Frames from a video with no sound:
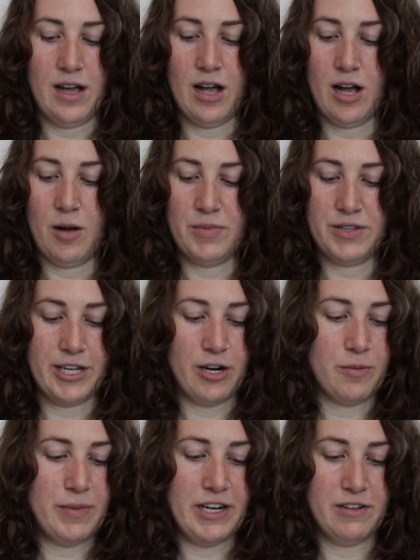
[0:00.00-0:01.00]
Um, but they
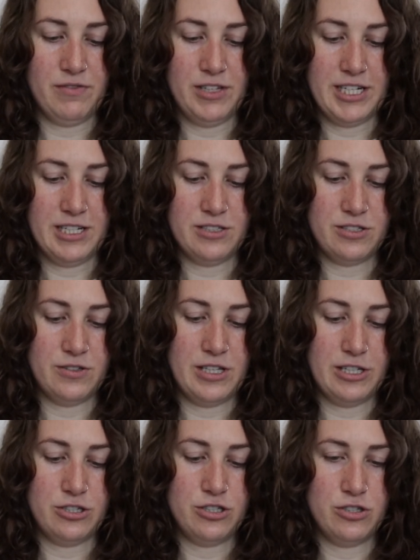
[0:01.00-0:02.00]
are made of linen, so
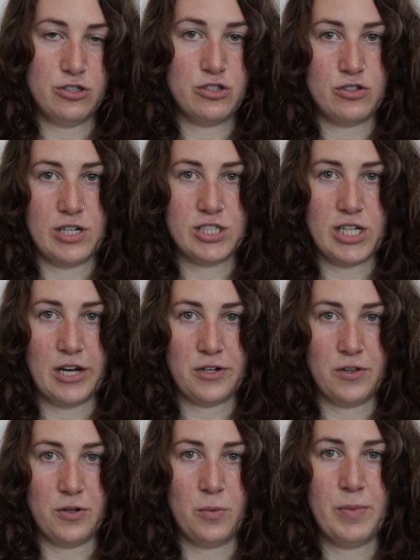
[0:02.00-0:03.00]
they should stretch out a
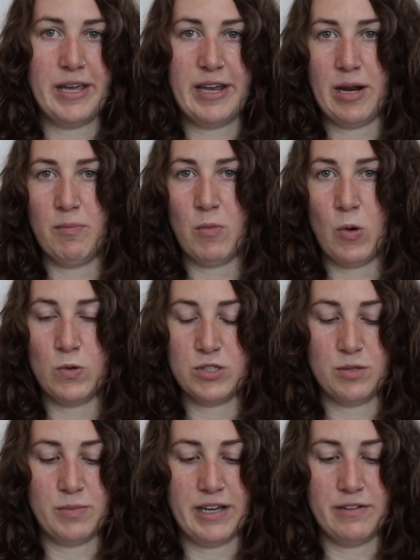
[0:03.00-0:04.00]
little bit and mold
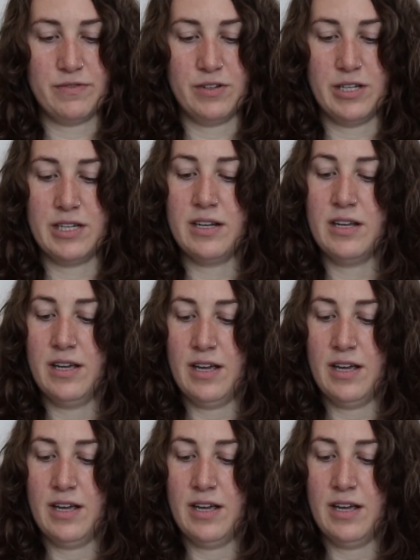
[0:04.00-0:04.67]
to my foot.